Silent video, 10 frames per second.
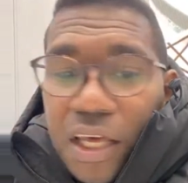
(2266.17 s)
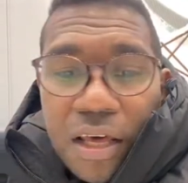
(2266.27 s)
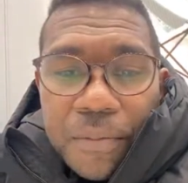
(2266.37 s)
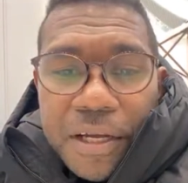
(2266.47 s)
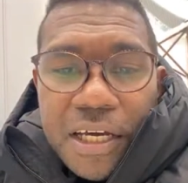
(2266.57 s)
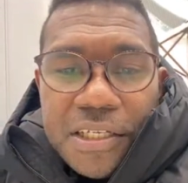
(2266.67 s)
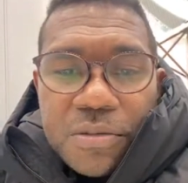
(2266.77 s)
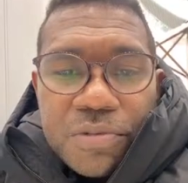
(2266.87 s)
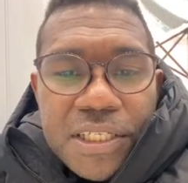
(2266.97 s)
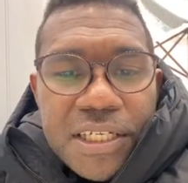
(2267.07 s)
But guys,
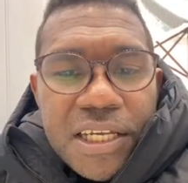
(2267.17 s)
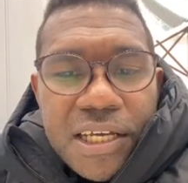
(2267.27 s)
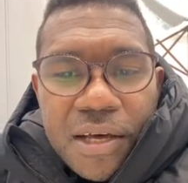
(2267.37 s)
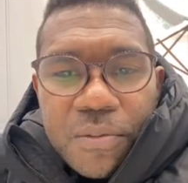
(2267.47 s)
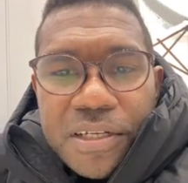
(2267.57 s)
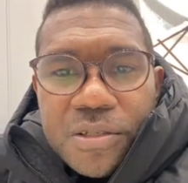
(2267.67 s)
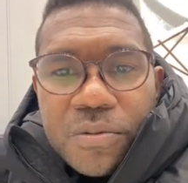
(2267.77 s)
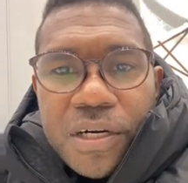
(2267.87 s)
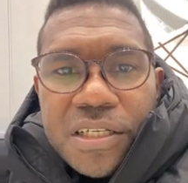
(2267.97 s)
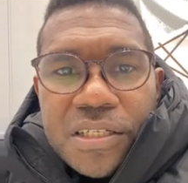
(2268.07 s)
recently I went to
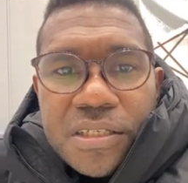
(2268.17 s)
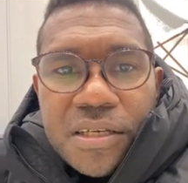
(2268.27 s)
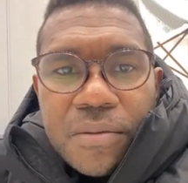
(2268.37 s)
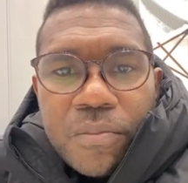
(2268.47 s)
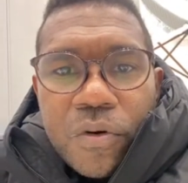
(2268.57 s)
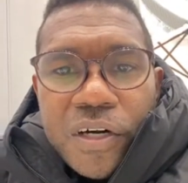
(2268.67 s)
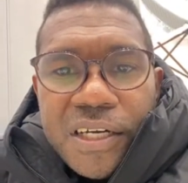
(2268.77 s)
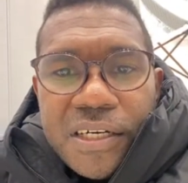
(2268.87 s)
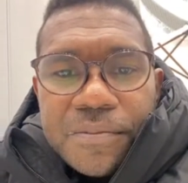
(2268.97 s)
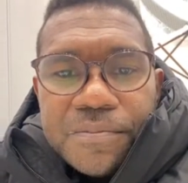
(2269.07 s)
watch Moana